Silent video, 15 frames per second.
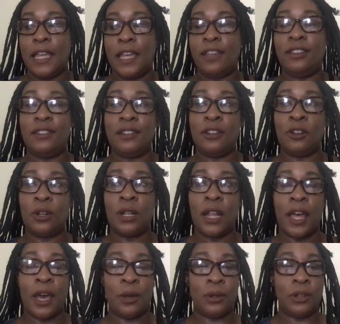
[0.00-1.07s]
it's still
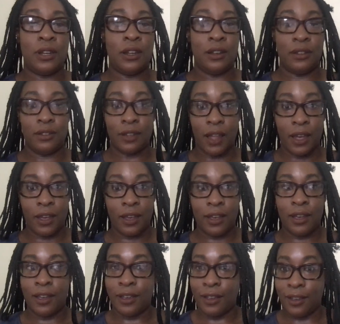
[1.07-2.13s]
clouded in this like
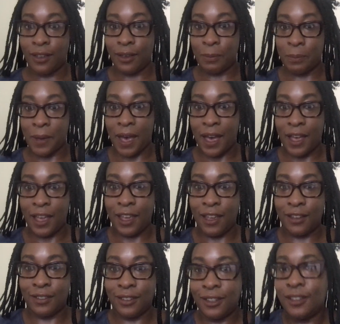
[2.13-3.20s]
buy
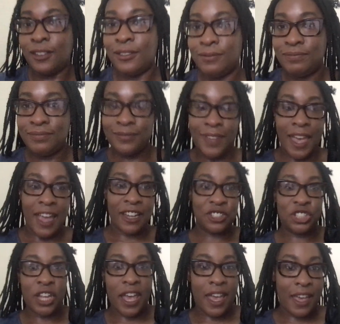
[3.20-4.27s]
it
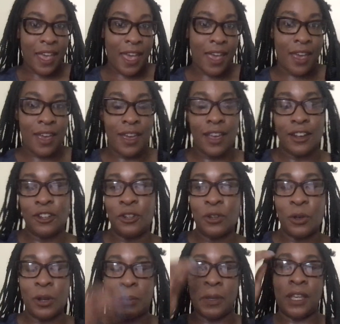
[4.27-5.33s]
hashtag ad. You know
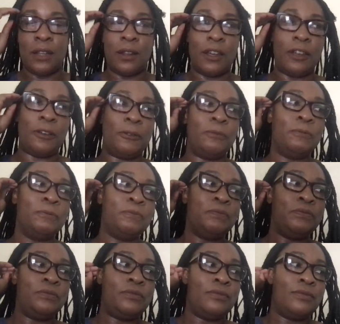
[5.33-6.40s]
what I mean? Like,
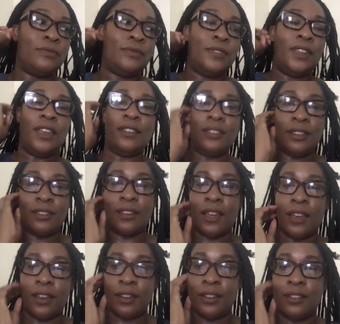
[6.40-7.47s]
it's just
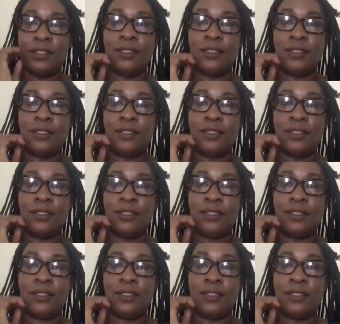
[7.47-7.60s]
like,